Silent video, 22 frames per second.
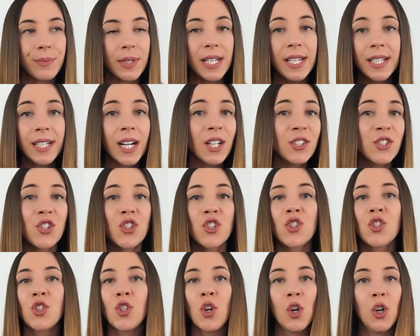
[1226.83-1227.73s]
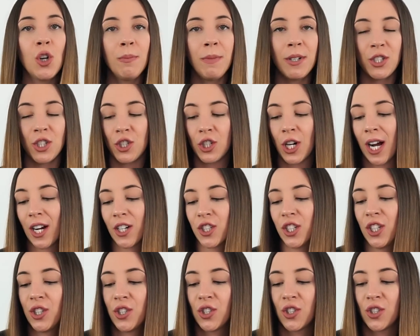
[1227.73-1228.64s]
It got so much
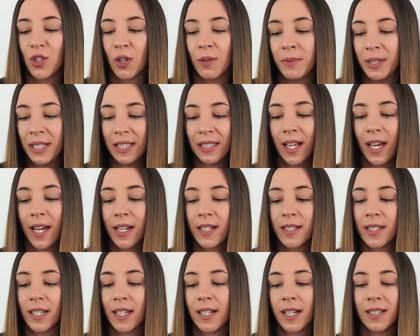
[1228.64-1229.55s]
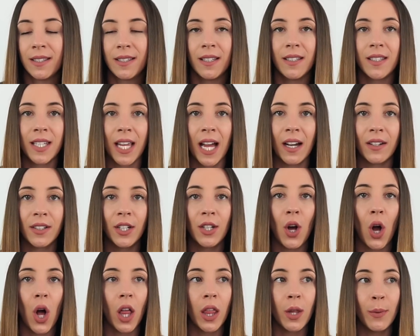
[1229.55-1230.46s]
attraction, so many likes. It got
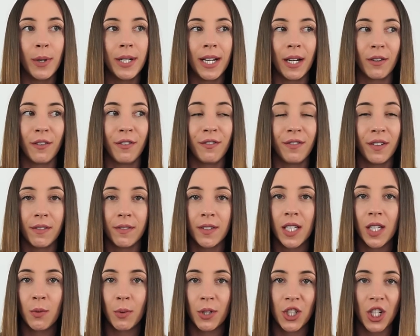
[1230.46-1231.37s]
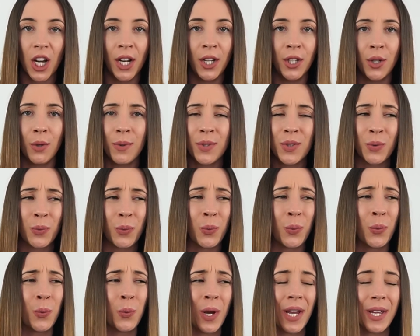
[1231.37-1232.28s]
discounted all the way down to $50, which I knew was
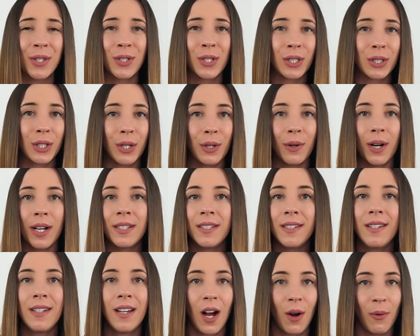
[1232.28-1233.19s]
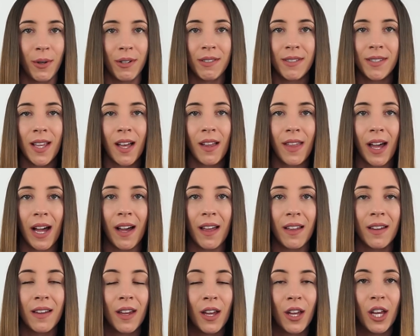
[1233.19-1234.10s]
way too low. I did not want to sell
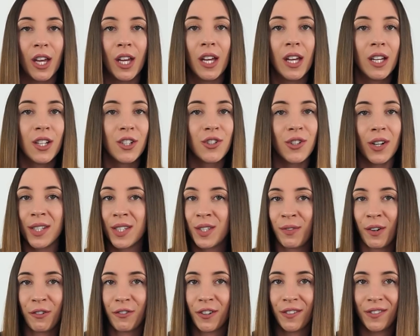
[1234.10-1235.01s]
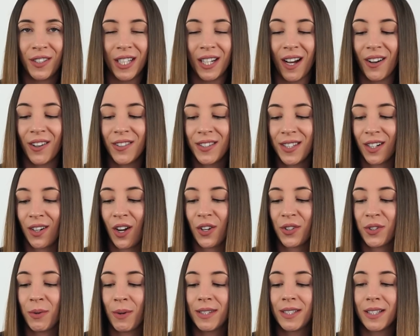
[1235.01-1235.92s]
that dress for $50 at
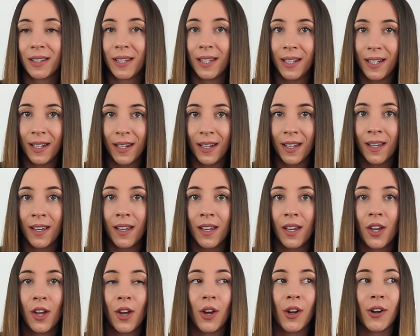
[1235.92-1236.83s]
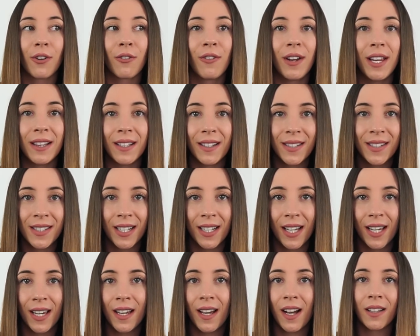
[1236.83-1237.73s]
all. So I deleted it, relisted
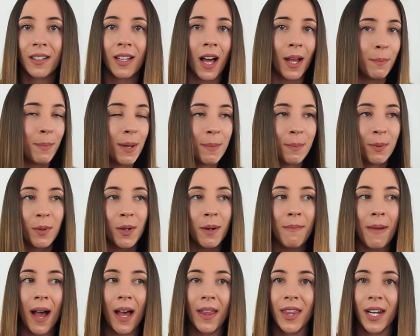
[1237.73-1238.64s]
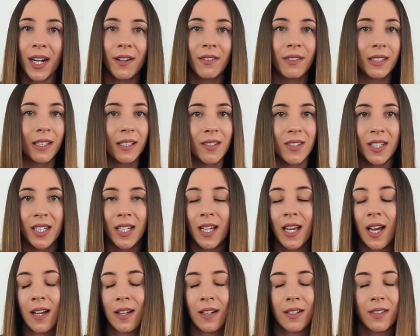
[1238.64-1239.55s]
it. A lot of people were mad that I relisted
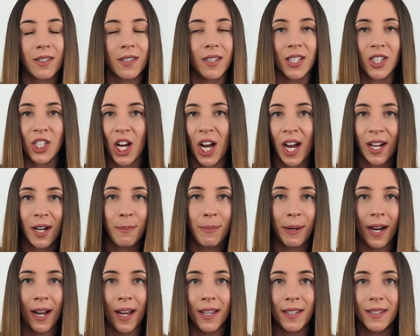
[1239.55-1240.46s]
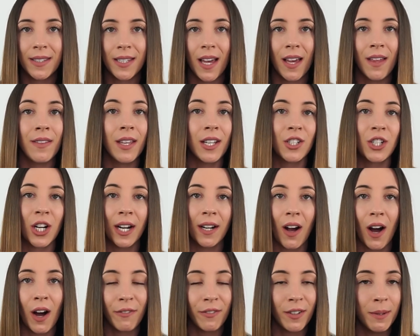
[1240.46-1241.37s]
it at such a higher price, and they
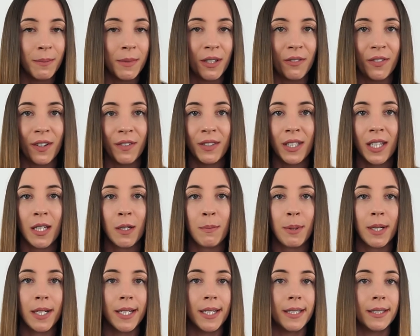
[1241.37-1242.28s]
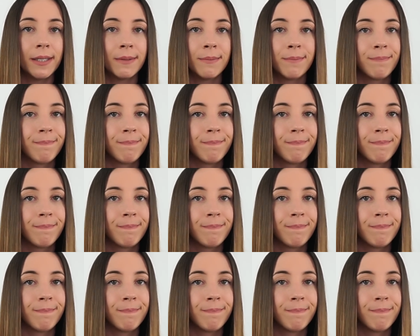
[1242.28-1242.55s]
tried offering me $50, but I